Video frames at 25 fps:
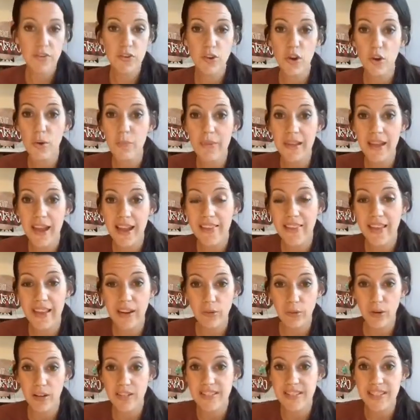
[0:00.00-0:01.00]
if you know me, I
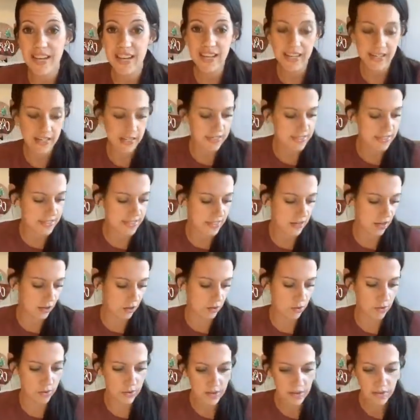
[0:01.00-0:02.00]
like rustic. And
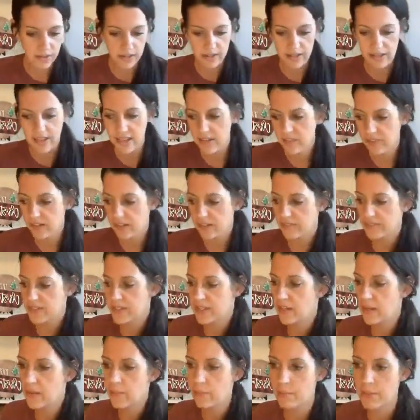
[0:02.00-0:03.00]
so even if
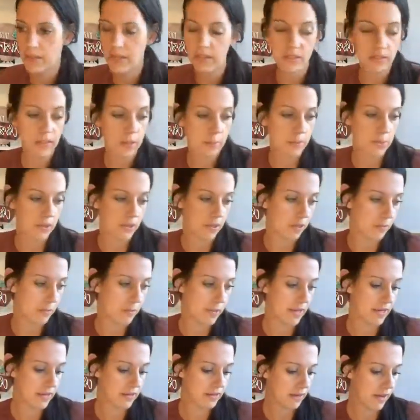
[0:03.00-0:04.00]
some peeled up a little
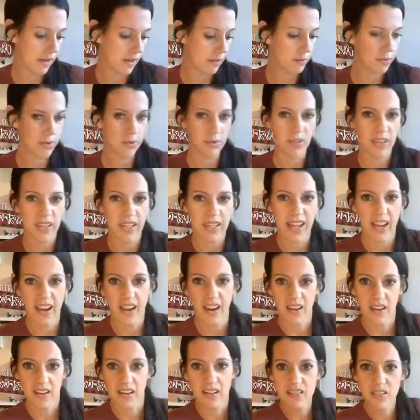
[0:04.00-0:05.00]
bit, I wouldn't really
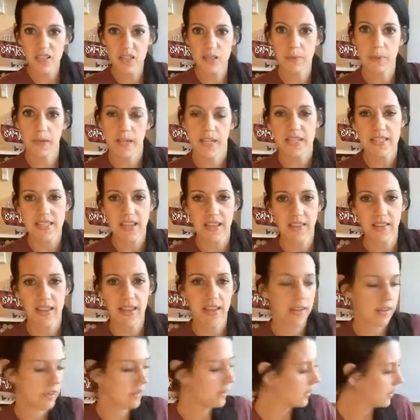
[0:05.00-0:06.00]
care just because I
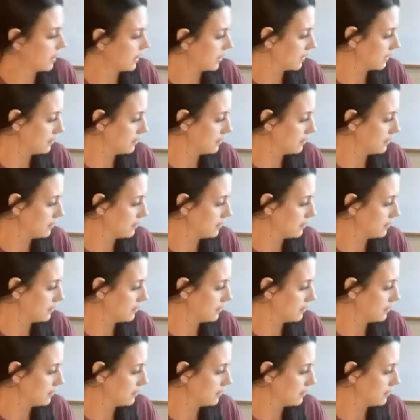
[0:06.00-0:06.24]
like